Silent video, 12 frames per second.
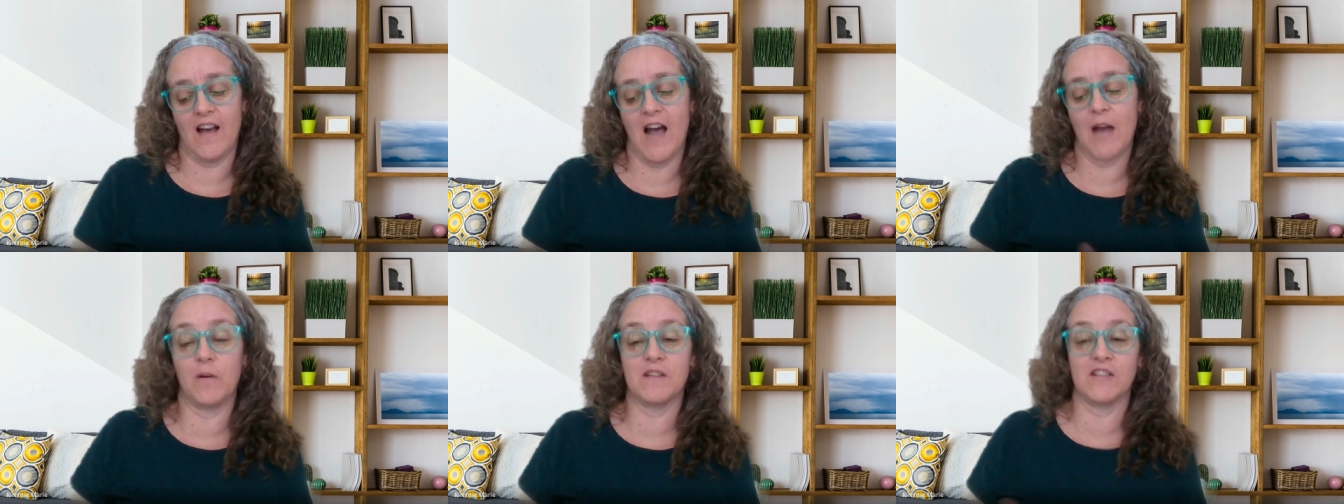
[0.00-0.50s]

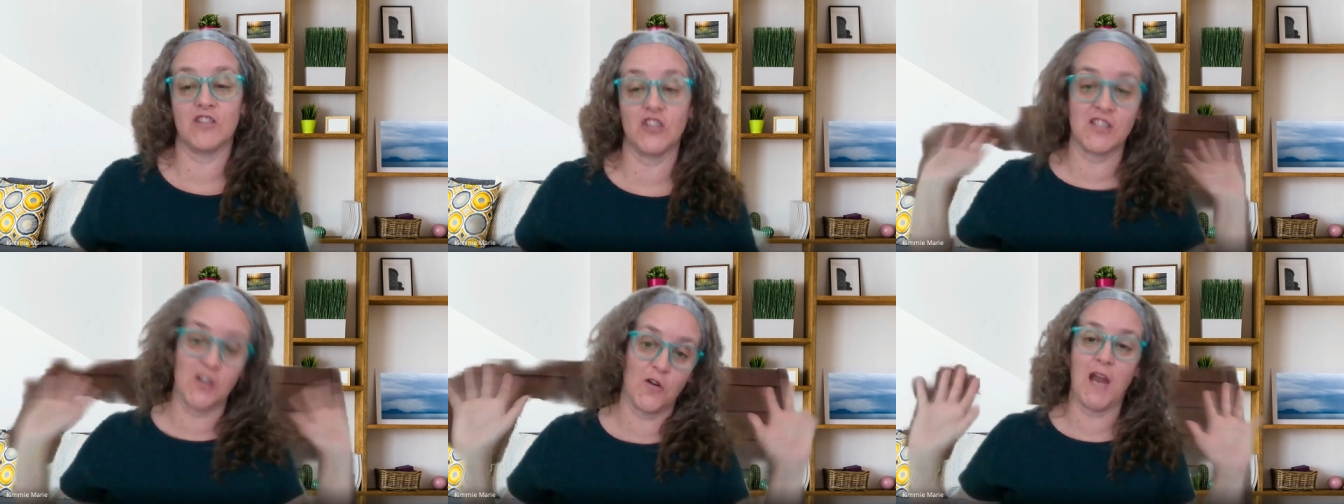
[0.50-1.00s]
I wasn't
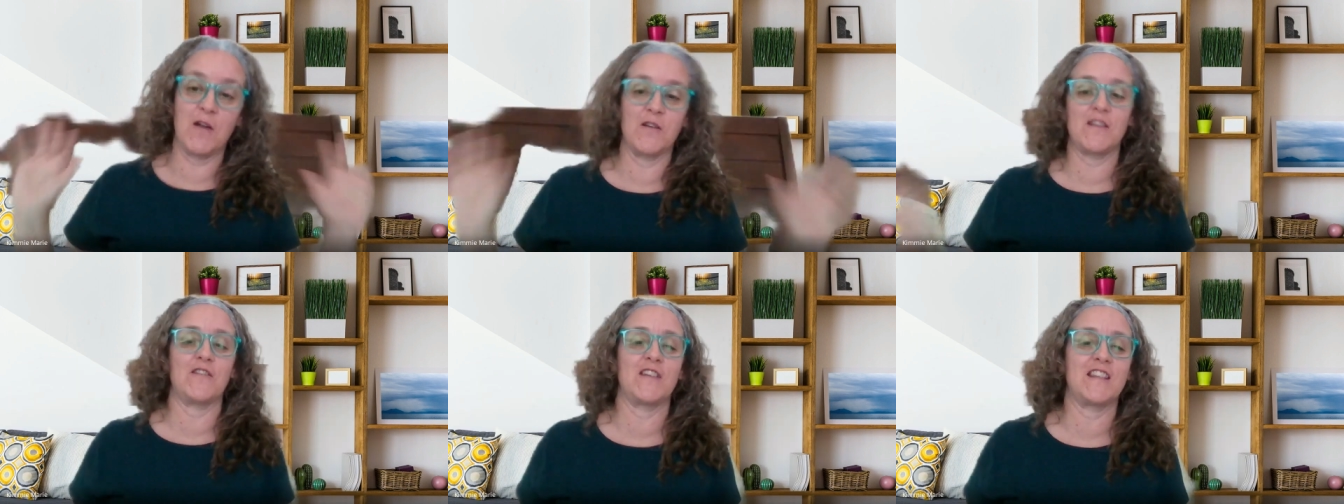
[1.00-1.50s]
just okay
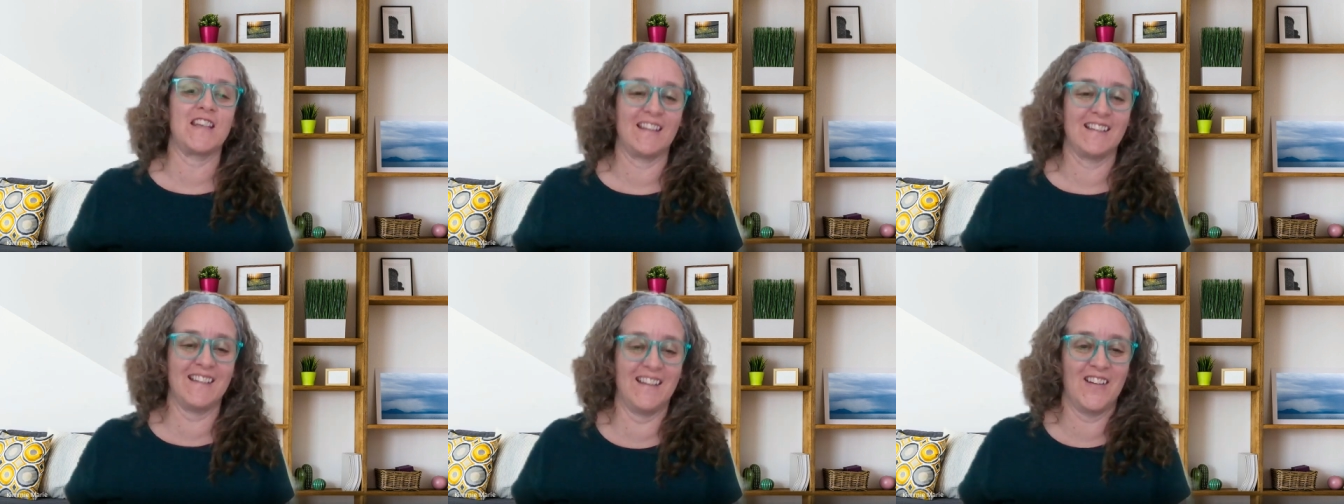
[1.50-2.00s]
with everything
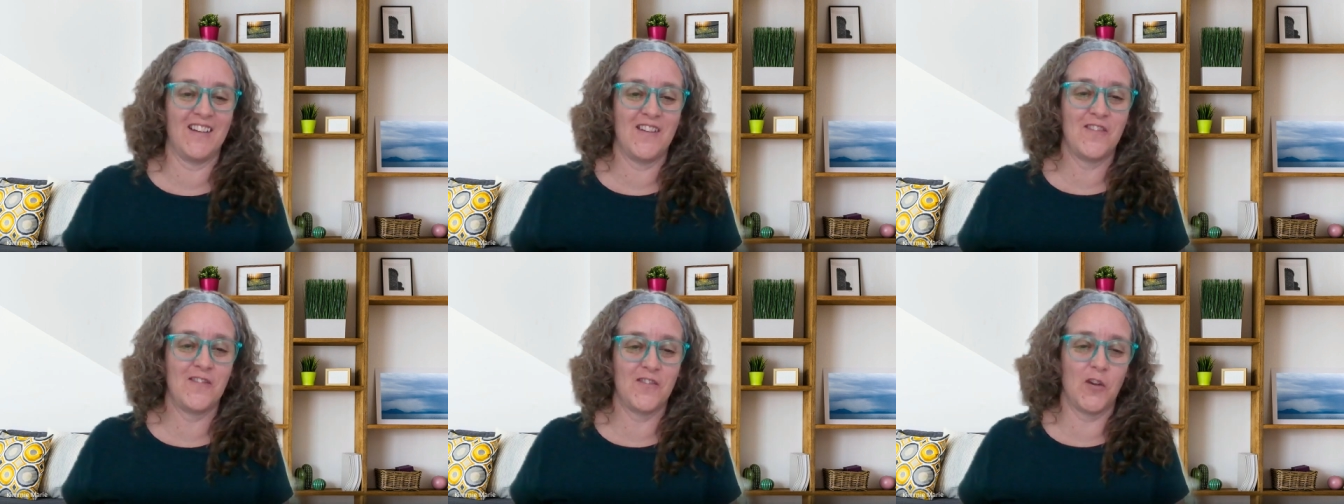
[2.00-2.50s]

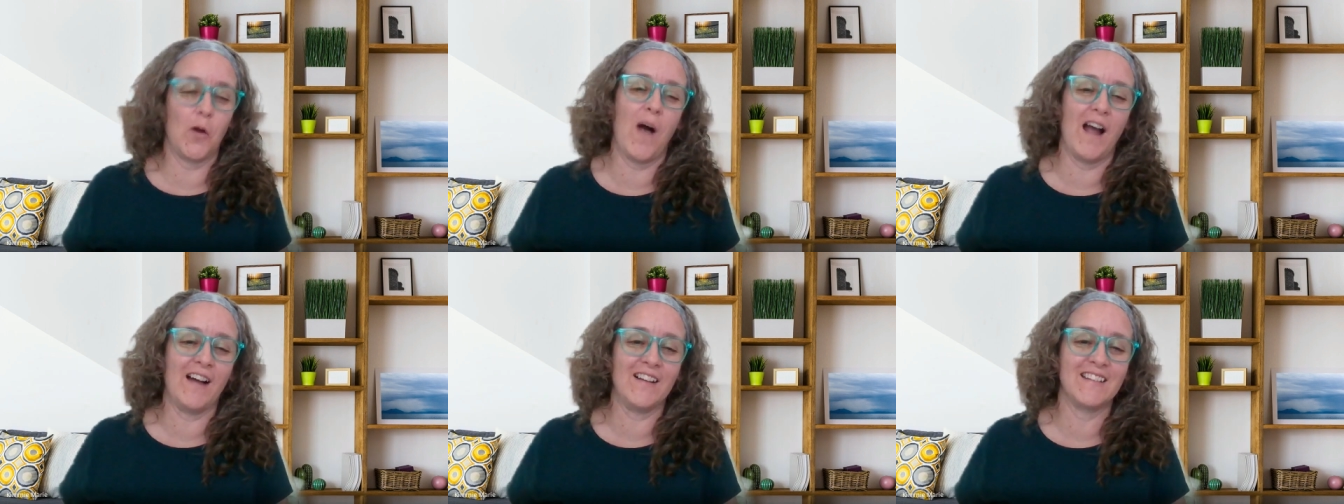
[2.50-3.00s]
for a
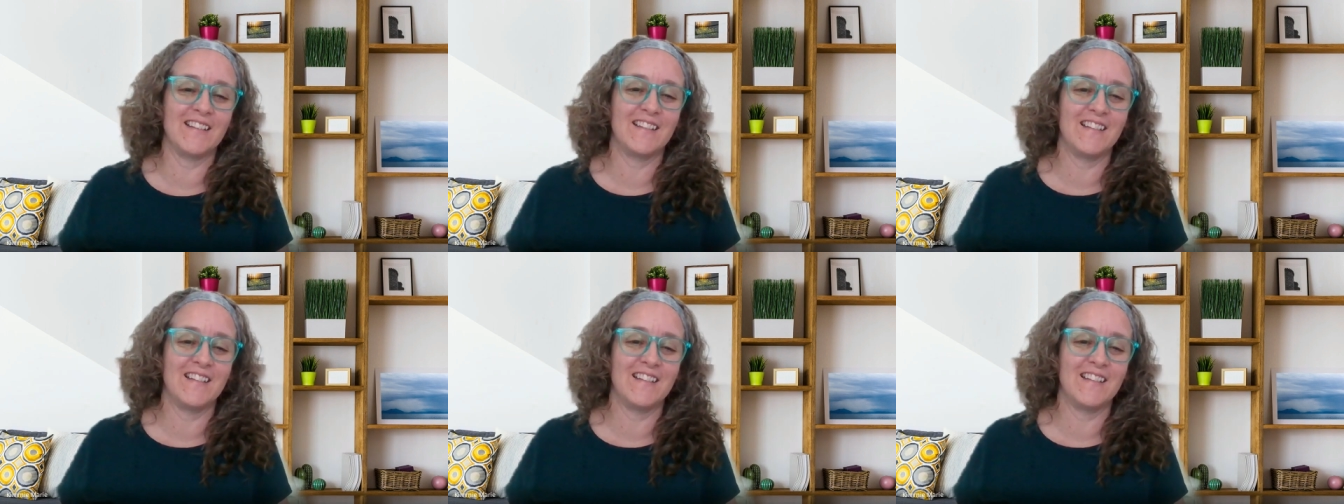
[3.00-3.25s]
while.